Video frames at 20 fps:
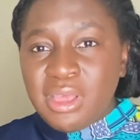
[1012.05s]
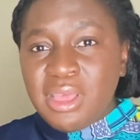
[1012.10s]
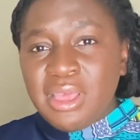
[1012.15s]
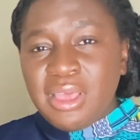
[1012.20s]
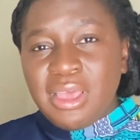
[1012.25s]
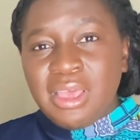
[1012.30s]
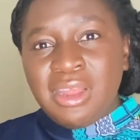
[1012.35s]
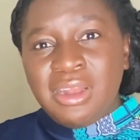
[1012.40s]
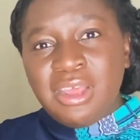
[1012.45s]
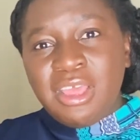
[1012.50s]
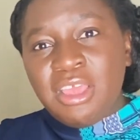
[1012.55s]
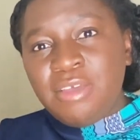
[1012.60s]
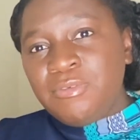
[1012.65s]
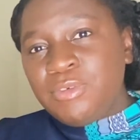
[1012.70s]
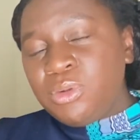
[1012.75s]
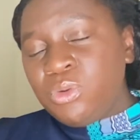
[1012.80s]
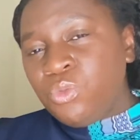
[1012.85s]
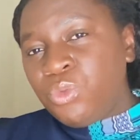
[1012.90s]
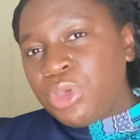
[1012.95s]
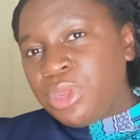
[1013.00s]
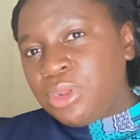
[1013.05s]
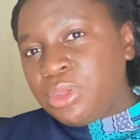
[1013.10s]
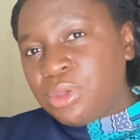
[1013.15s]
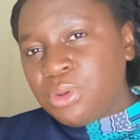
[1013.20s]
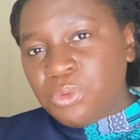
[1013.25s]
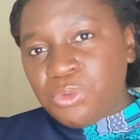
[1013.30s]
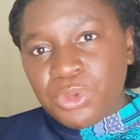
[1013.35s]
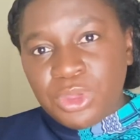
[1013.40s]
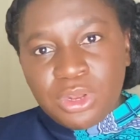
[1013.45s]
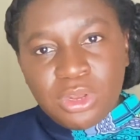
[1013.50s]
And even when
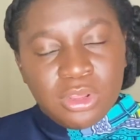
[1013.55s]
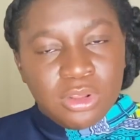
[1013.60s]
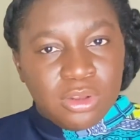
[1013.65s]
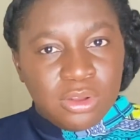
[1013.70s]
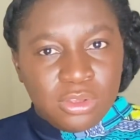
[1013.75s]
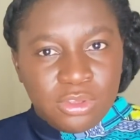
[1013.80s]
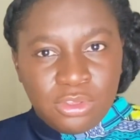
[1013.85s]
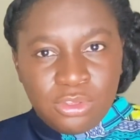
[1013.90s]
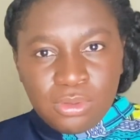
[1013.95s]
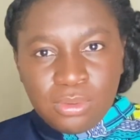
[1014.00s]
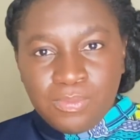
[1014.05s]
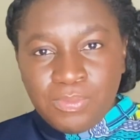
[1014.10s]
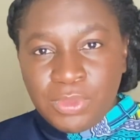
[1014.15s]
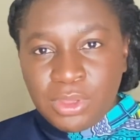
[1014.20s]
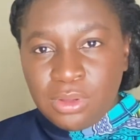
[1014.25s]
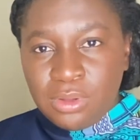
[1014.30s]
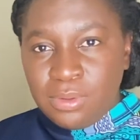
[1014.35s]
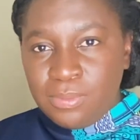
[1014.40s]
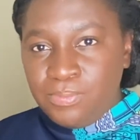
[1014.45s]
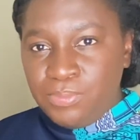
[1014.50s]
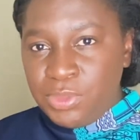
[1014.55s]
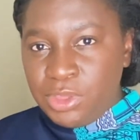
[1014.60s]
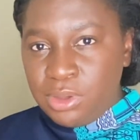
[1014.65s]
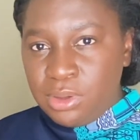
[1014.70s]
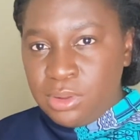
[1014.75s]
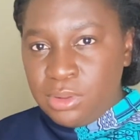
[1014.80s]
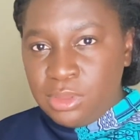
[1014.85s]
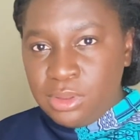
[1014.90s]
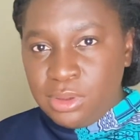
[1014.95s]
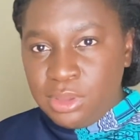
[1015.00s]
creating
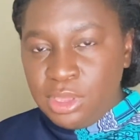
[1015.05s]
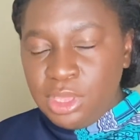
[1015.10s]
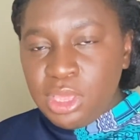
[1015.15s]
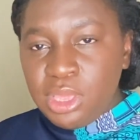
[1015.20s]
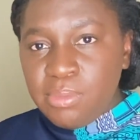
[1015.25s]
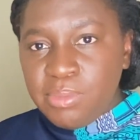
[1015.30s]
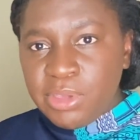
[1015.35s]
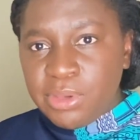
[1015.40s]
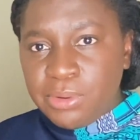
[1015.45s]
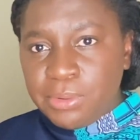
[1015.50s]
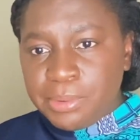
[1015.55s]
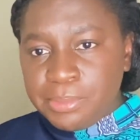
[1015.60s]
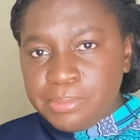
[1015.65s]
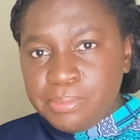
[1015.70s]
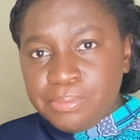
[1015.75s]
the email,